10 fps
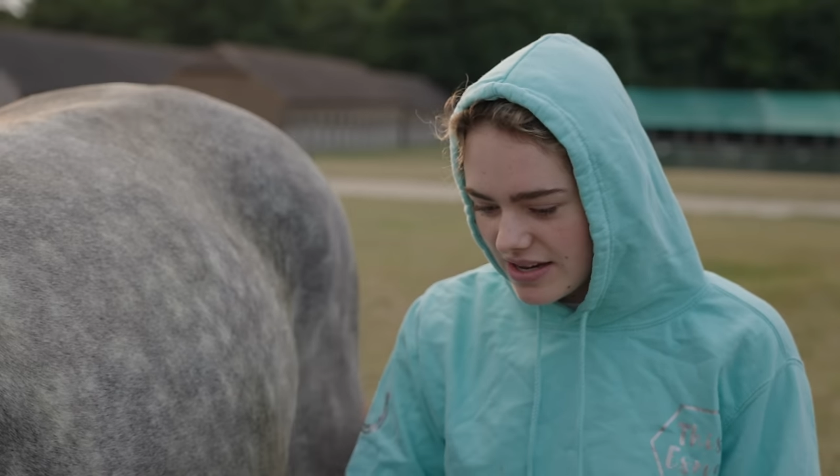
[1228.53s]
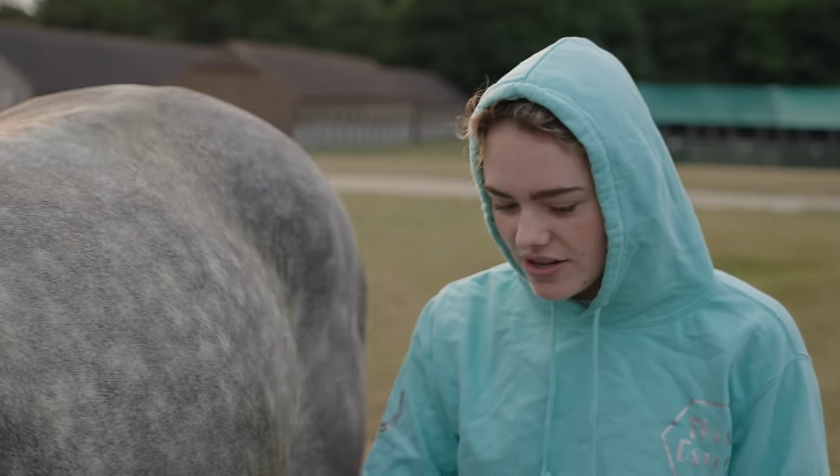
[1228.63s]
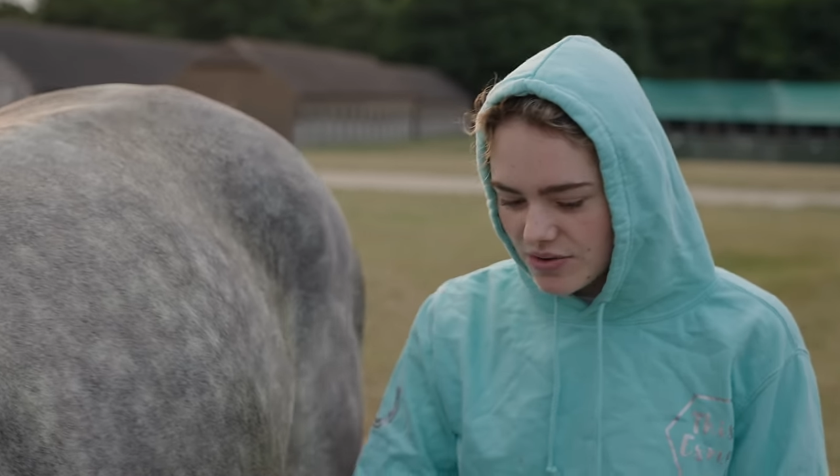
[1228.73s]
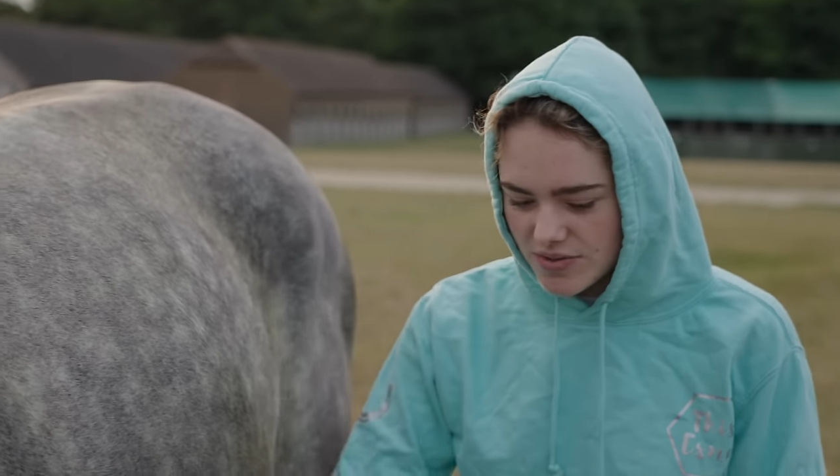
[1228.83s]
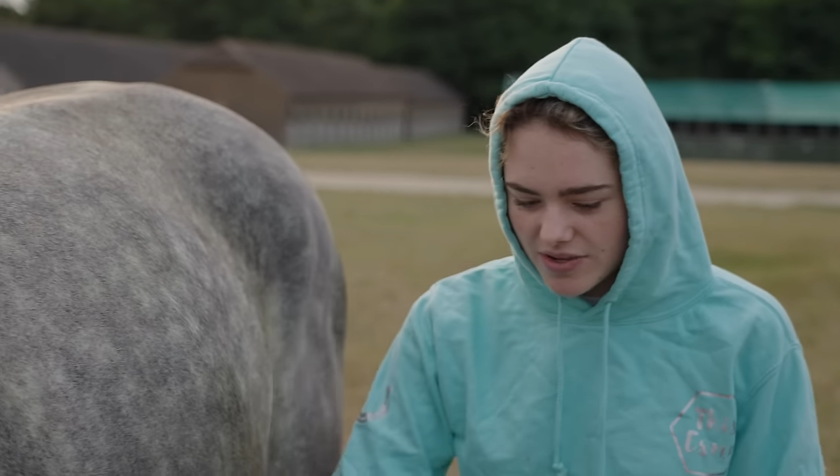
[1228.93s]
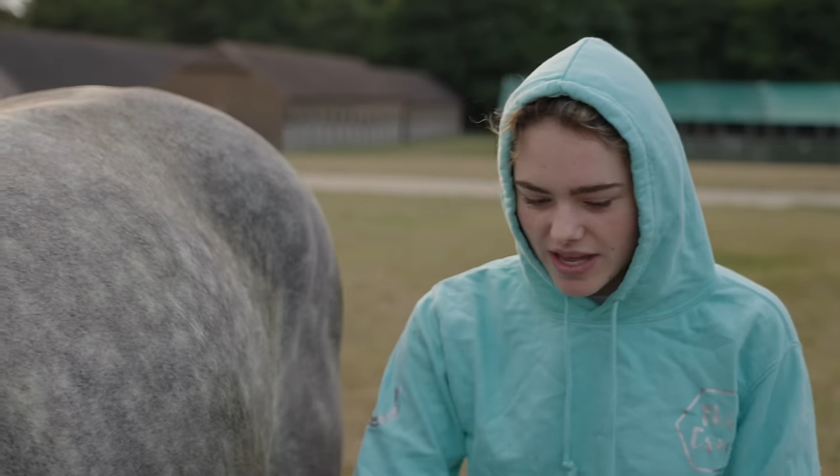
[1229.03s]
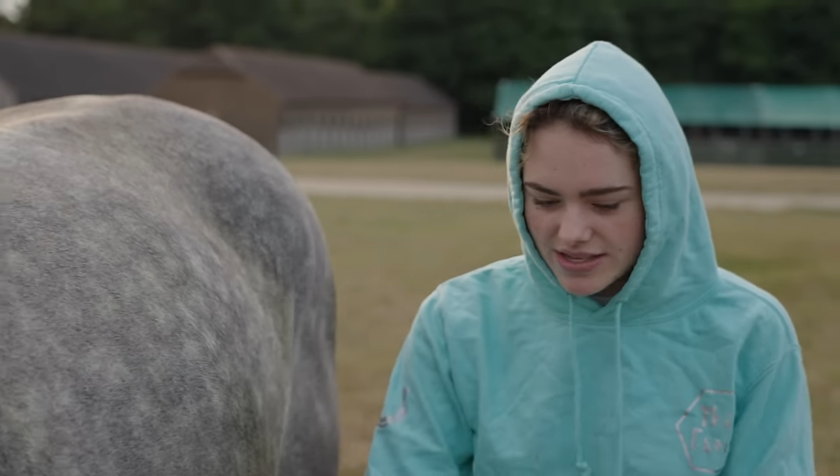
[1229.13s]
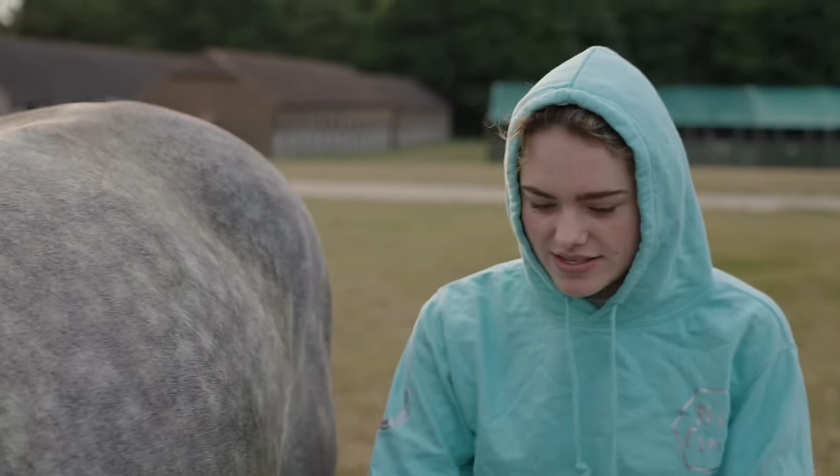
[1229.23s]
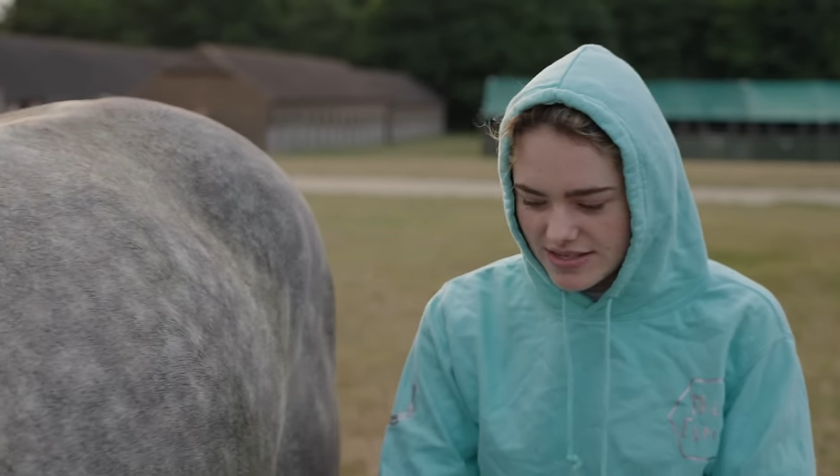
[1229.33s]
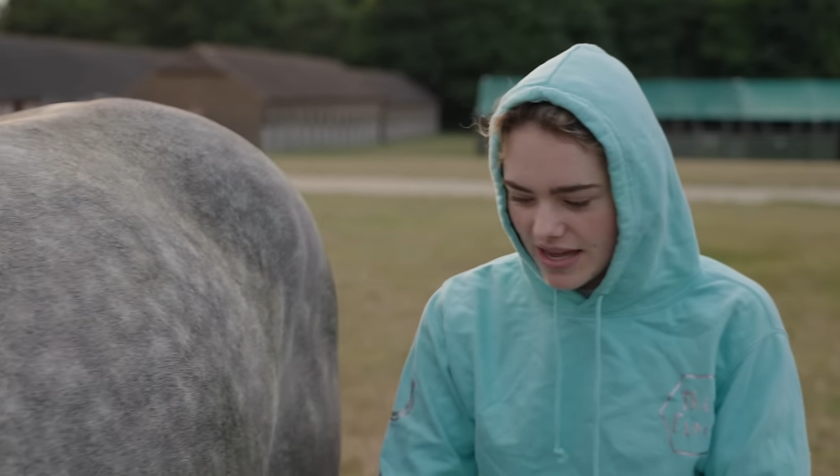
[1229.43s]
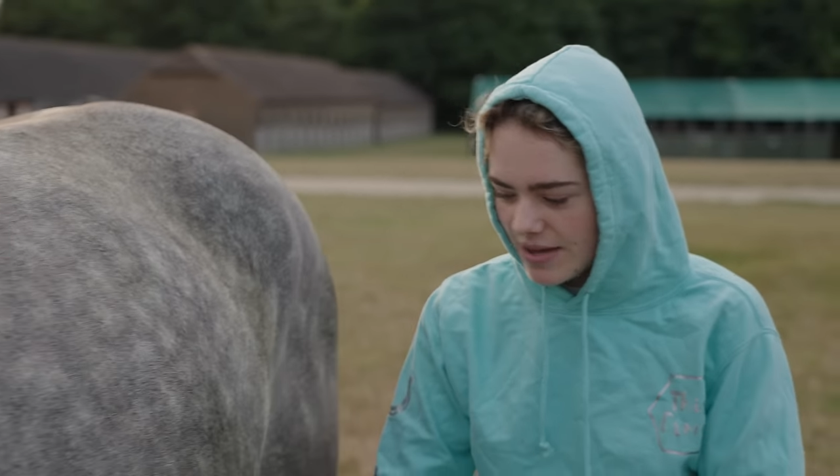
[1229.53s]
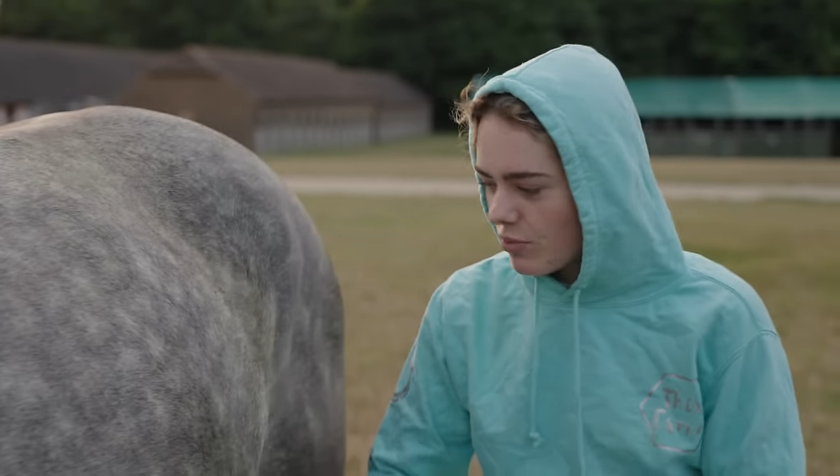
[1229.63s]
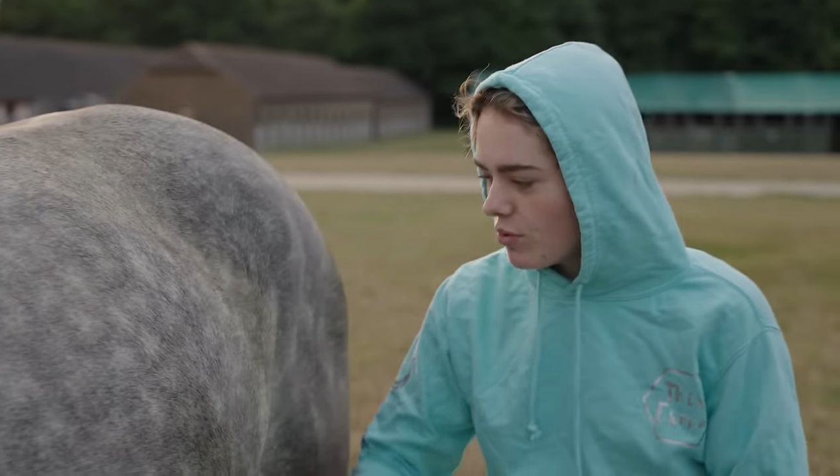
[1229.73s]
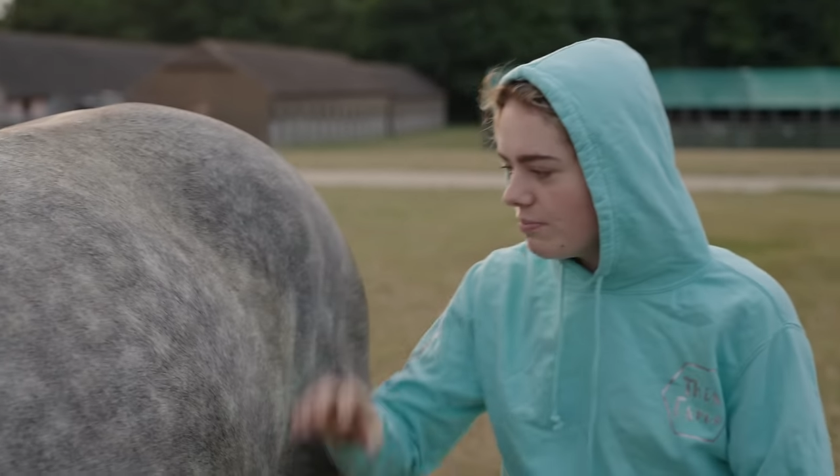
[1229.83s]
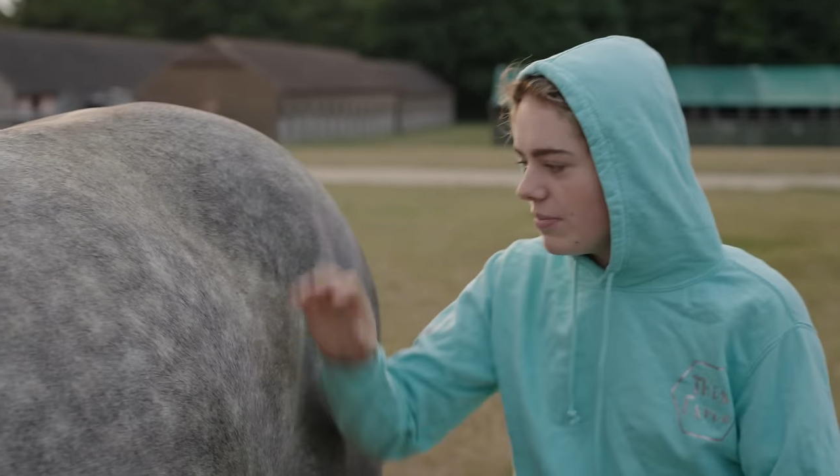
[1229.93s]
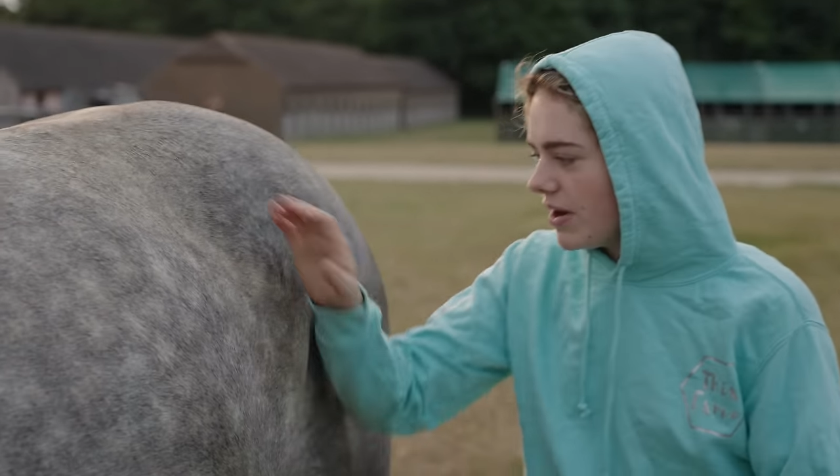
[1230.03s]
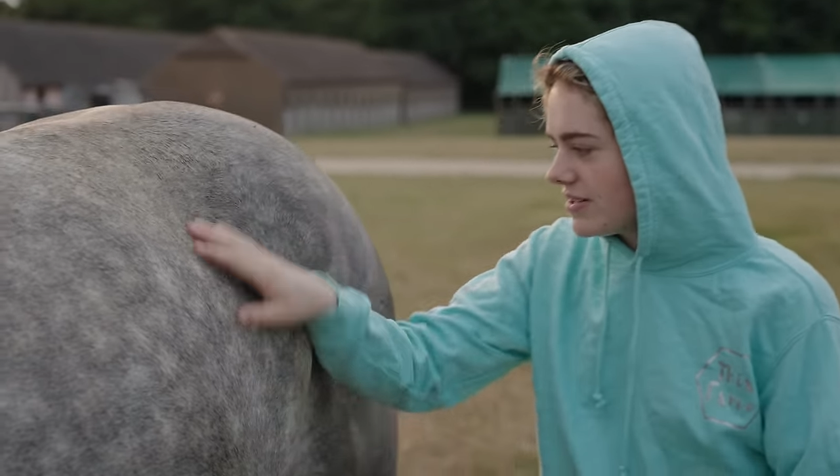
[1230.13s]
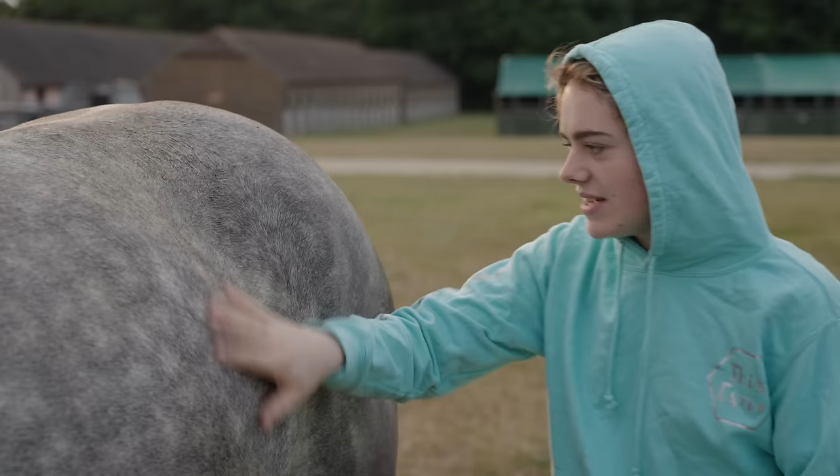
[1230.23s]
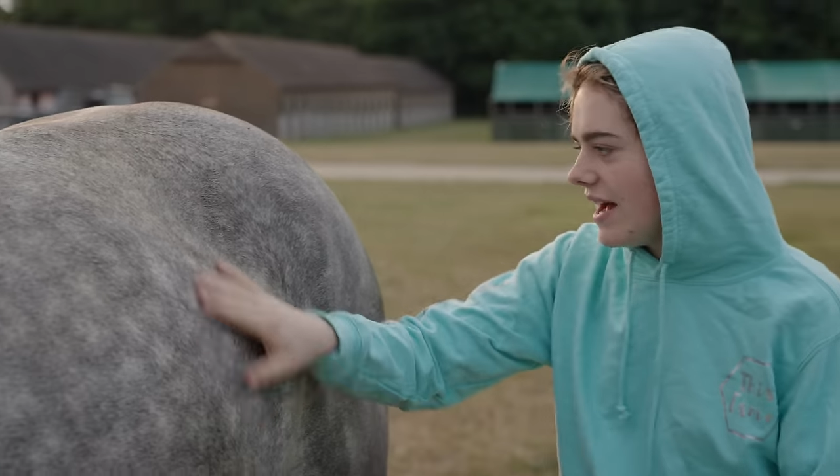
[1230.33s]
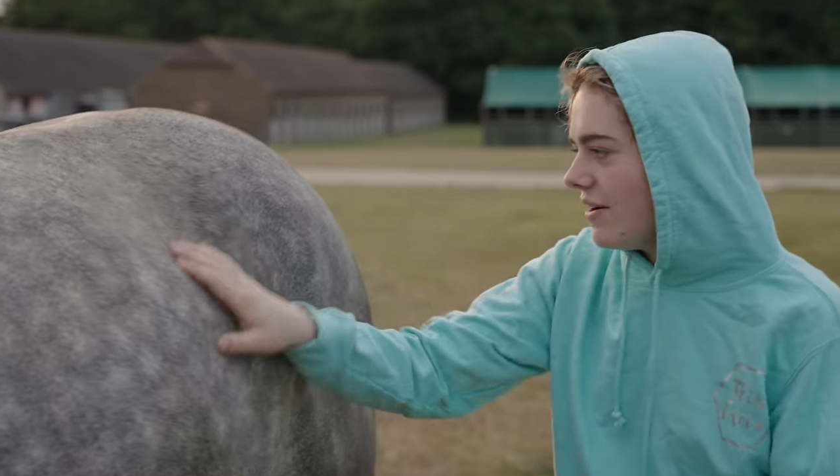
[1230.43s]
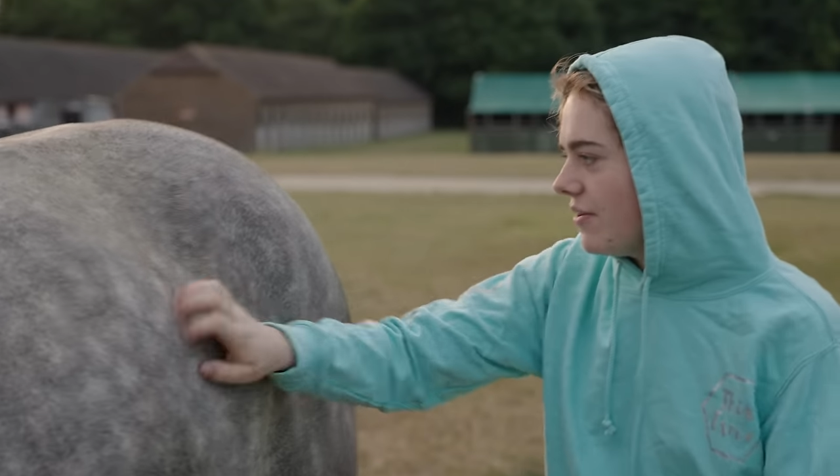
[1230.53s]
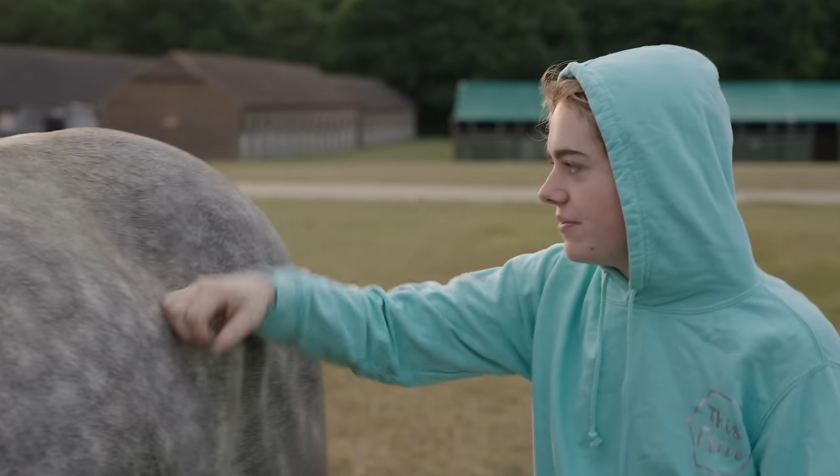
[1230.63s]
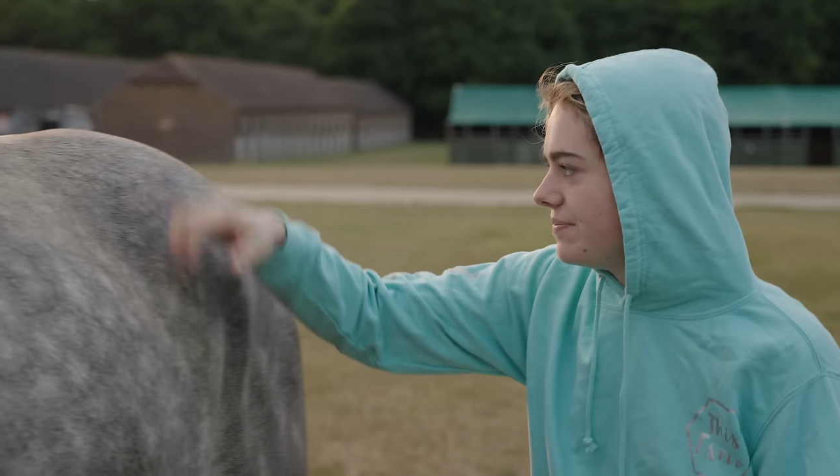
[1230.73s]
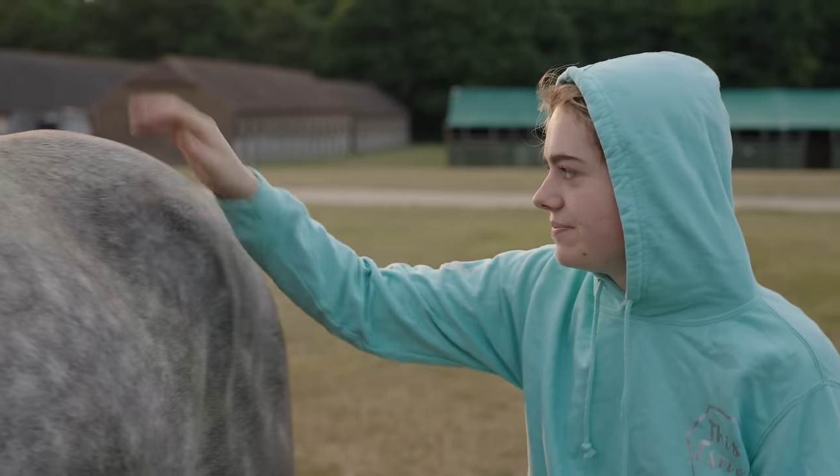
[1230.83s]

and also get his stable mucked out.